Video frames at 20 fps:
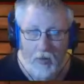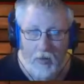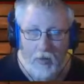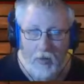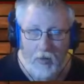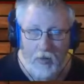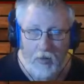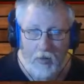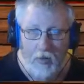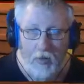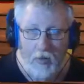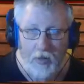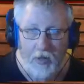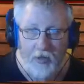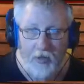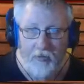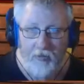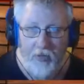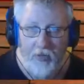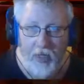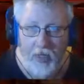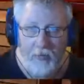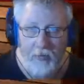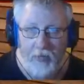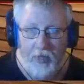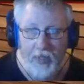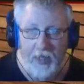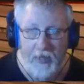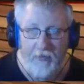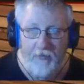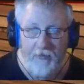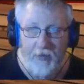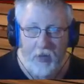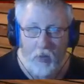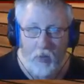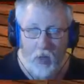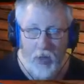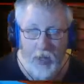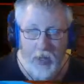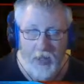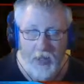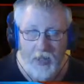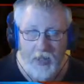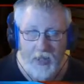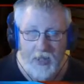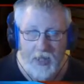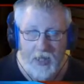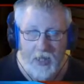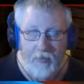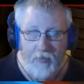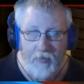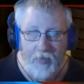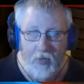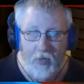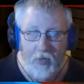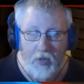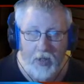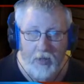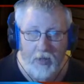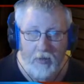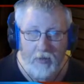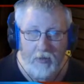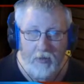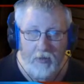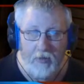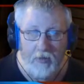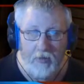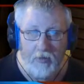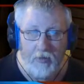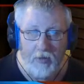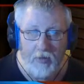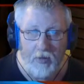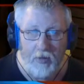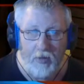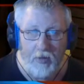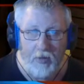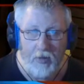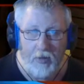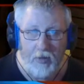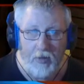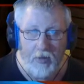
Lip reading: Now I could try playing for the 1 into the same pocket, or